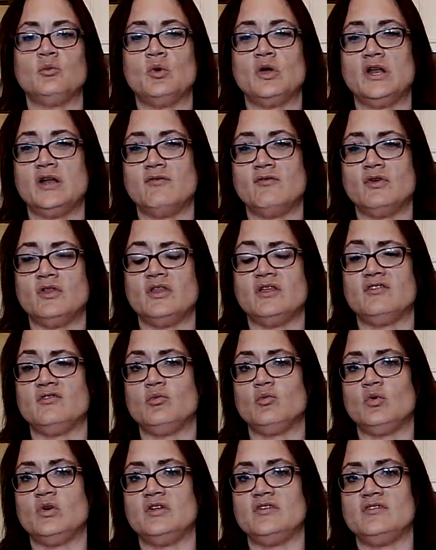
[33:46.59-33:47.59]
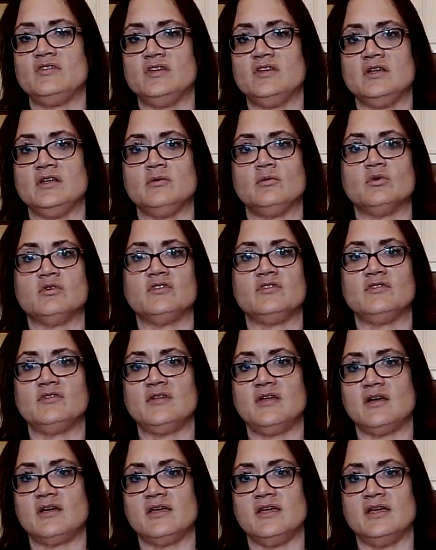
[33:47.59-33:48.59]
whatever this was that you were
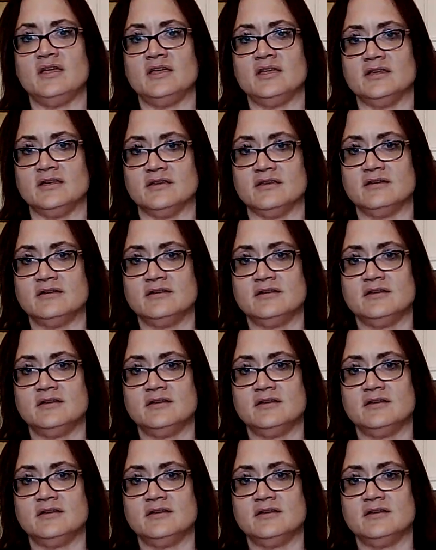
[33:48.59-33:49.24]
stuck in,